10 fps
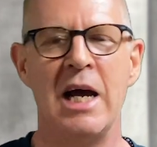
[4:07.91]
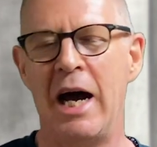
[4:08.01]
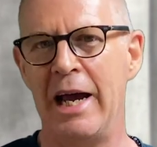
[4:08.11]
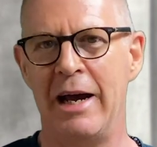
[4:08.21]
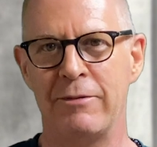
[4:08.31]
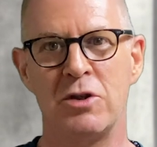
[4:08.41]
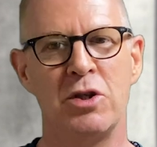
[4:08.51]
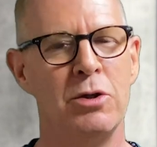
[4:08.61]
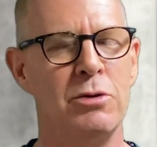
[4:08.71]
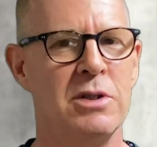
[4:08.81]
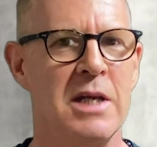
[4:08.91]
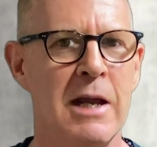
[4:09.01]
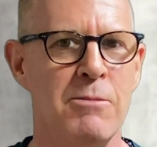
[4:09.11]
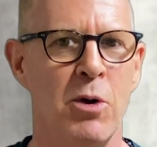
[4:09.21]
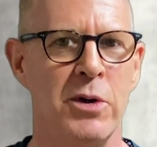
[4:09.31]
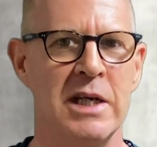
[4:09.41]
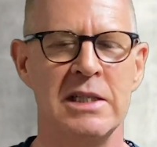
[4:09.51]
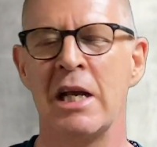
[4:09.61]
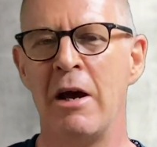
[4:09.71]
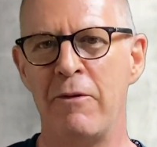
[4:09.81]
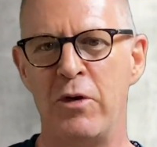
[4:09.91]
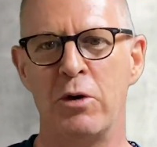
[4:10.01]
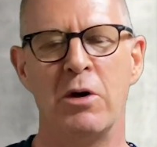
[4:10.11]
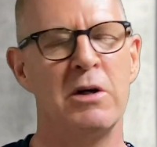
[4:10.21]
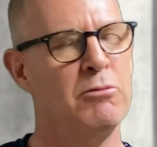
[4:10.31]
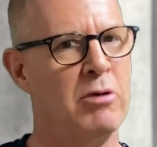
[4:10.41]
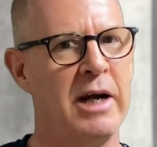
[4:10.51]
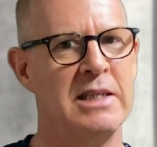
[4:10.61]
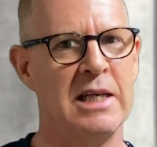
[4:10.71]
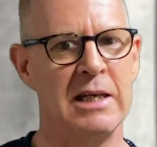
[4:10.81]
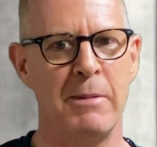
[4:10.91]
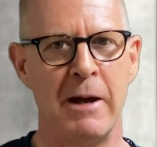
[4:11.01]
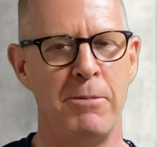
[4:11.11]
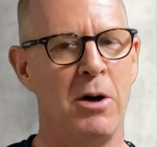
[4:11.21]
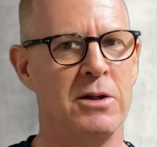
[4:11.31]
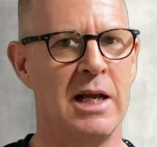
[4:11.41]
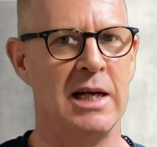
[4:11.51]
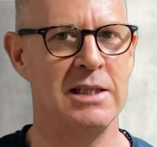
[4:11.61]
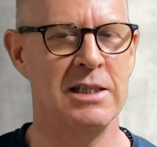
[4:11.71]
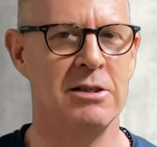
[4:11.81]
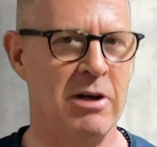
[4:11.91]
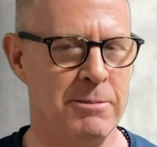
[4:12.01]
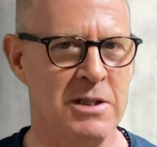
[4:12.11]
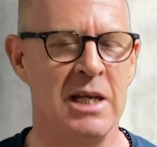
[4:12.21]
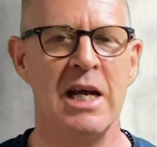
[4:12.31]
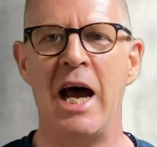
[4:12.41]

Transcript: I have Tuesday mornings for writing my podcast script,